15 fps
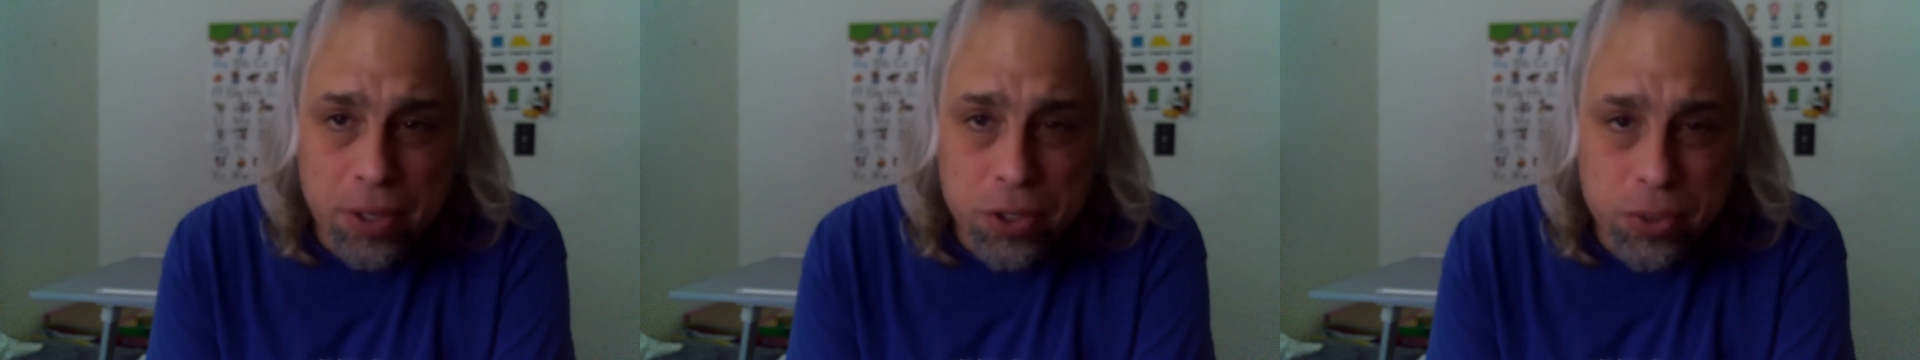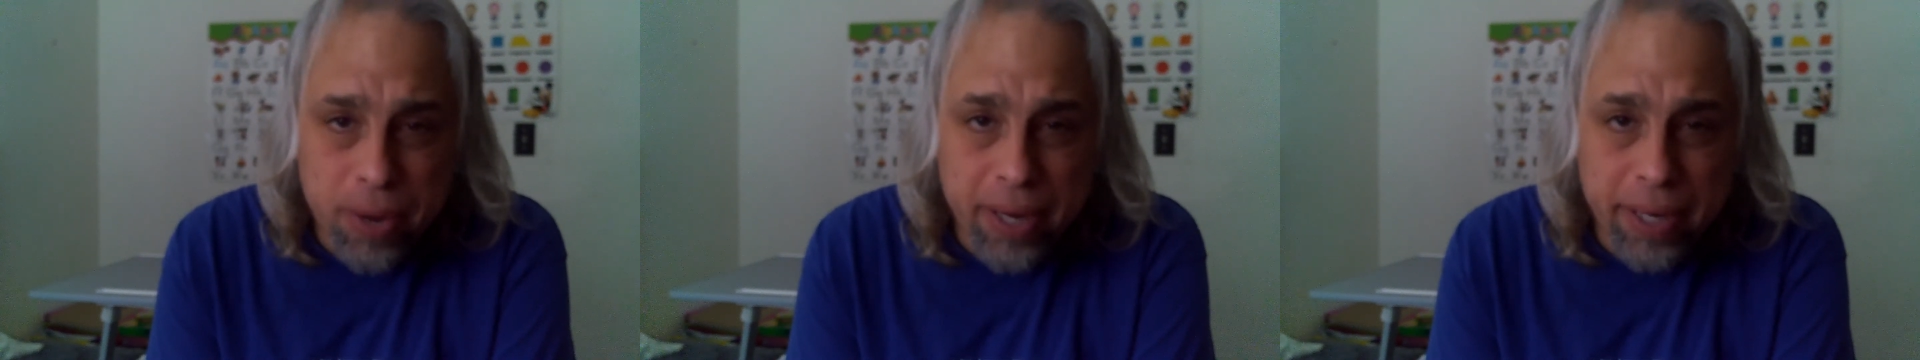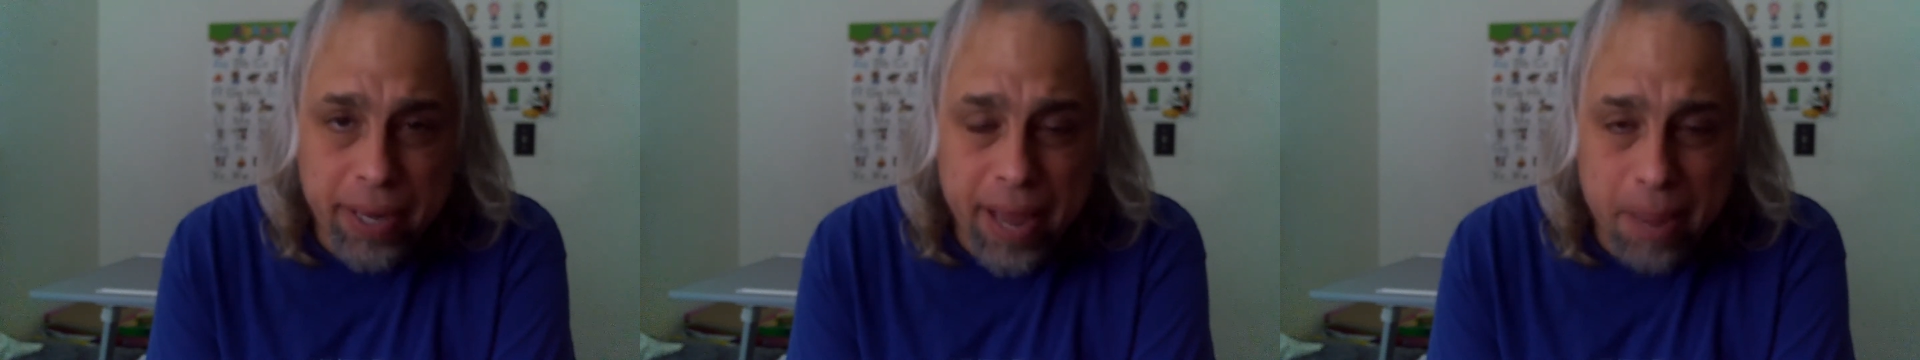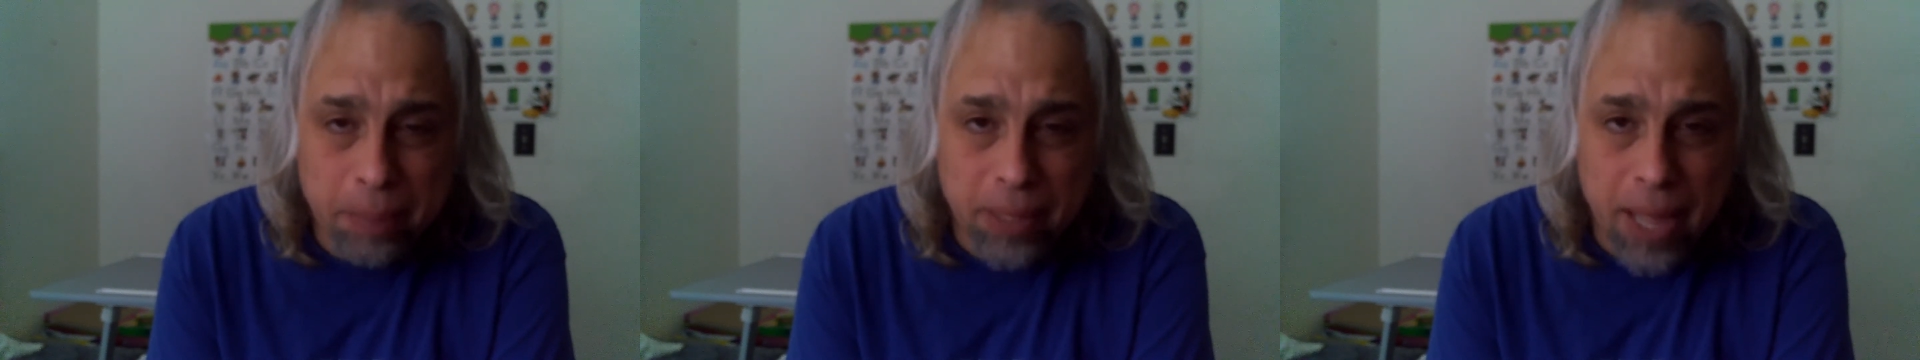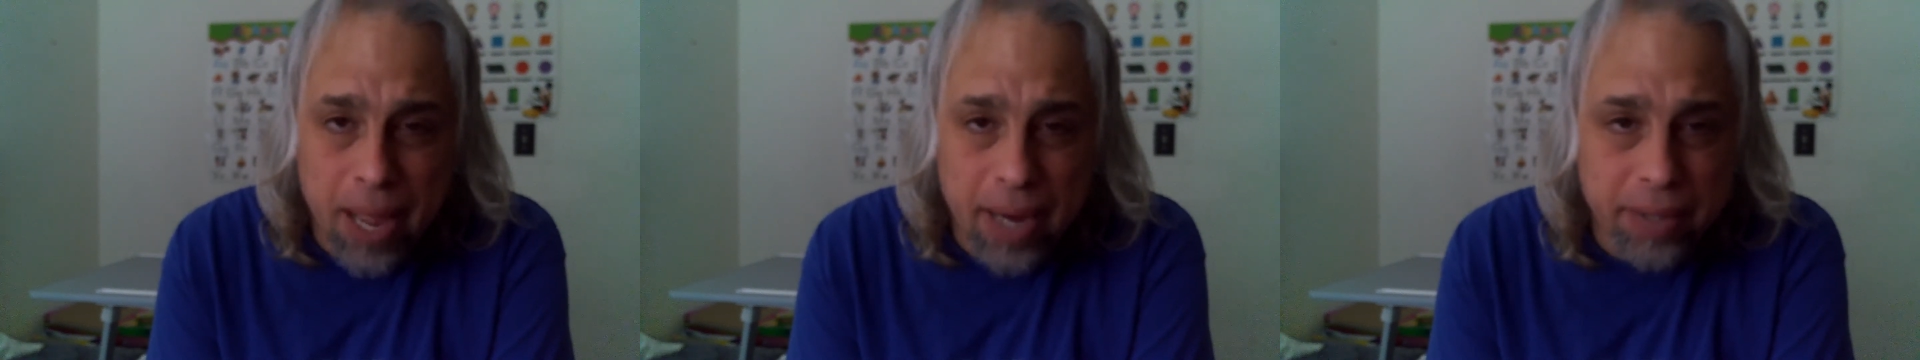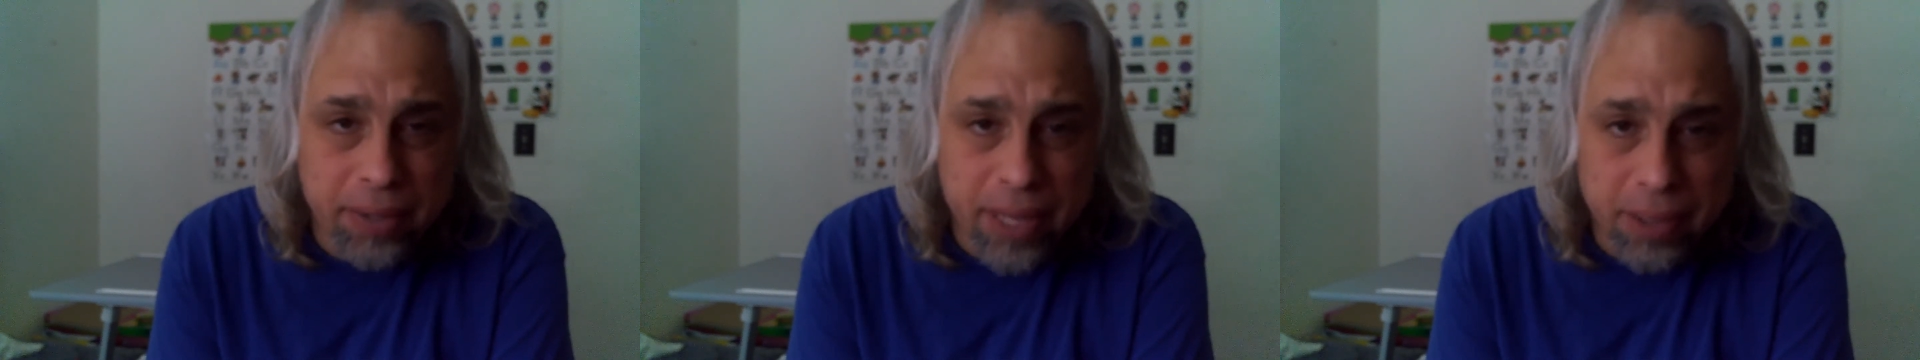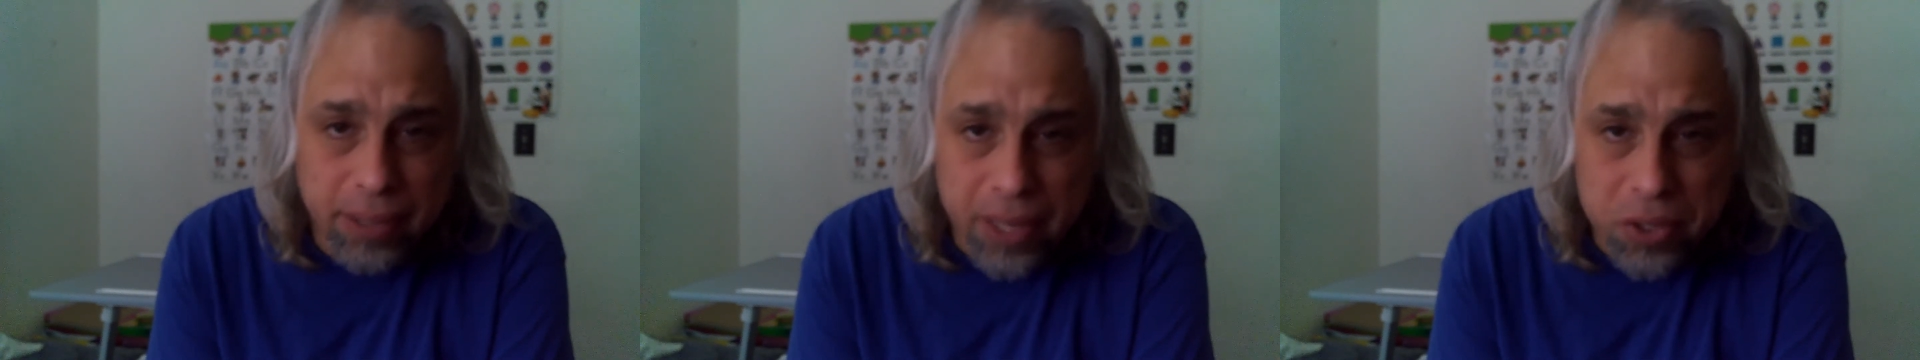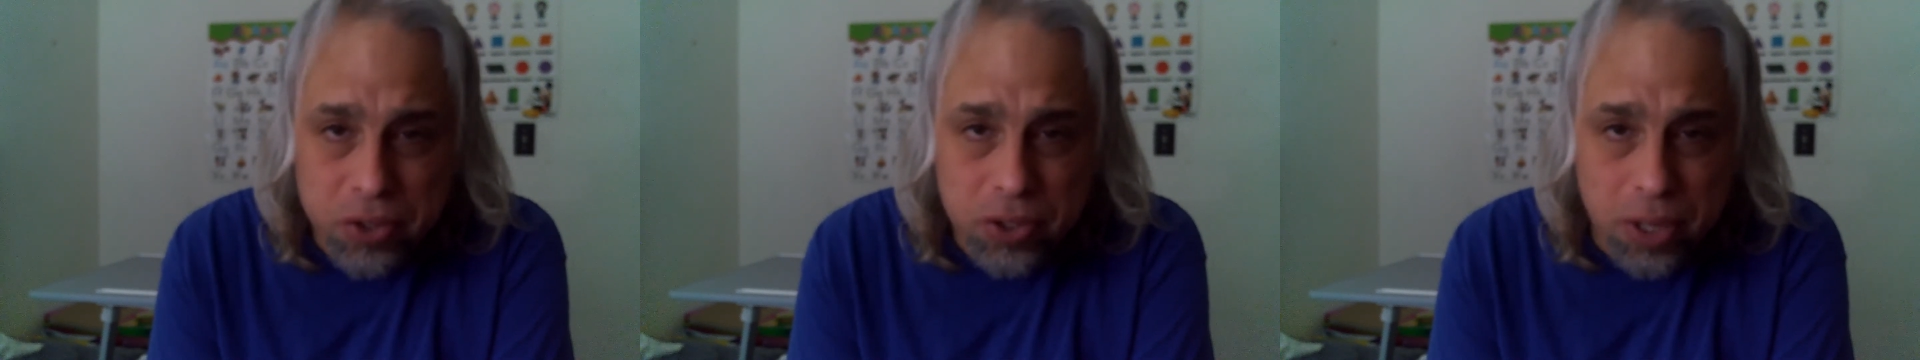drink hemlock than
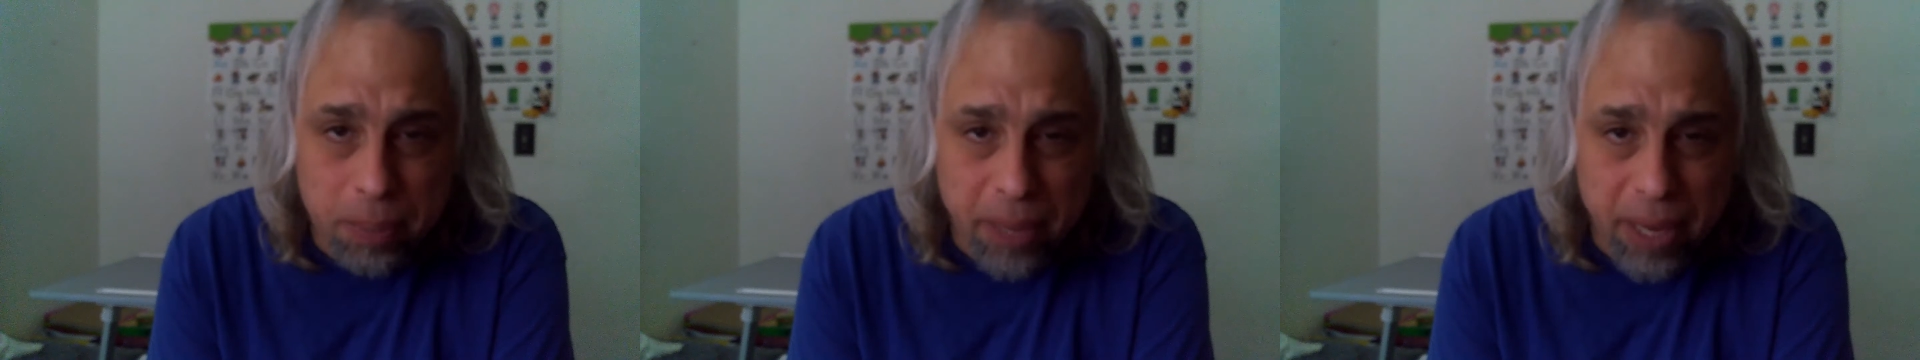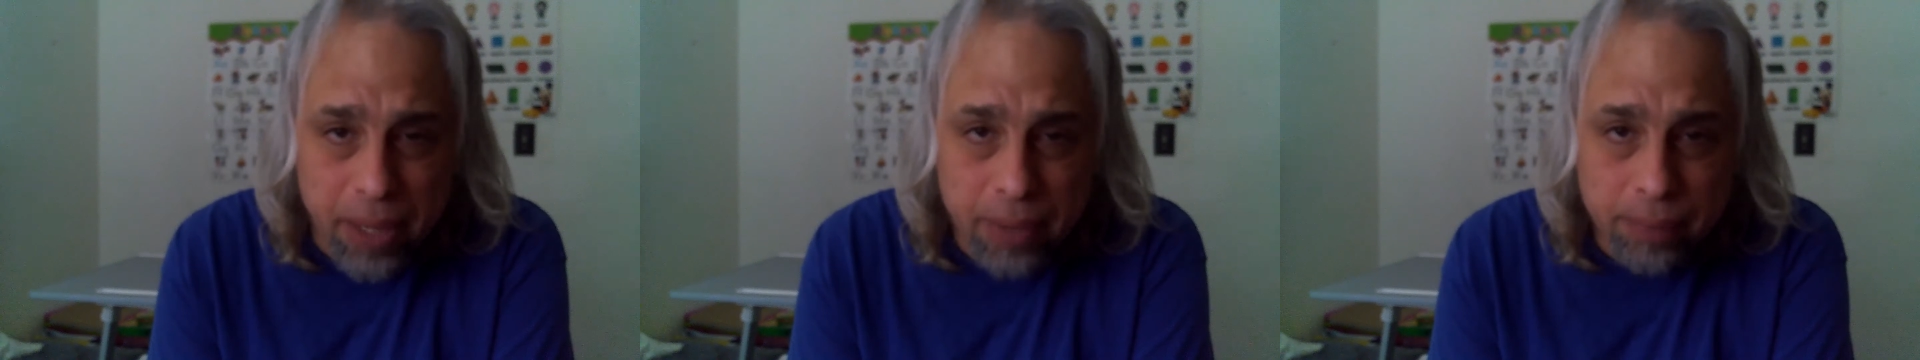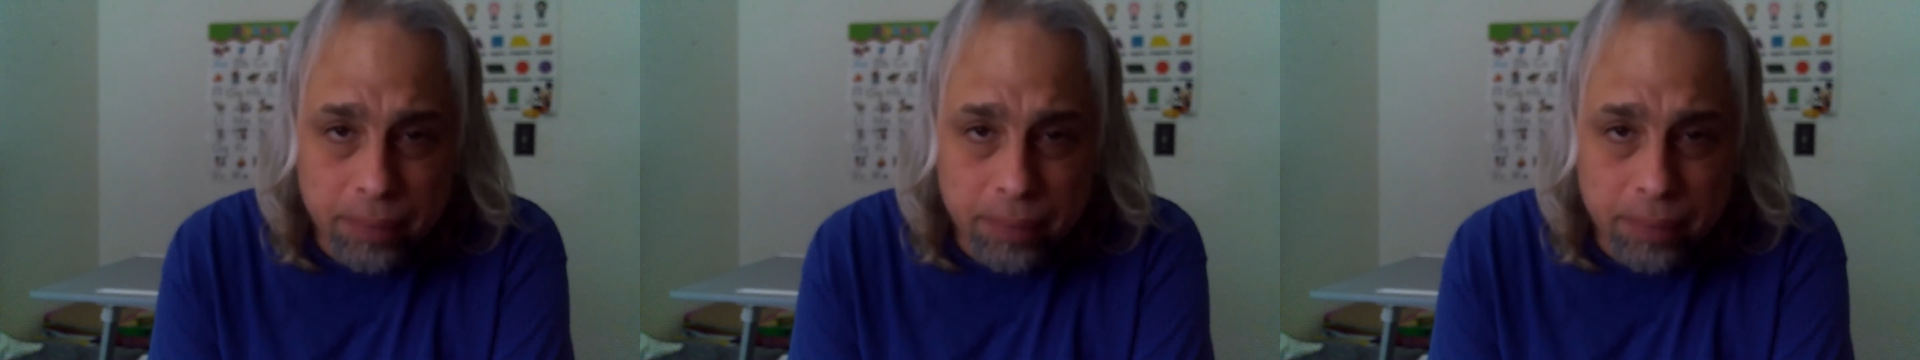listen to me,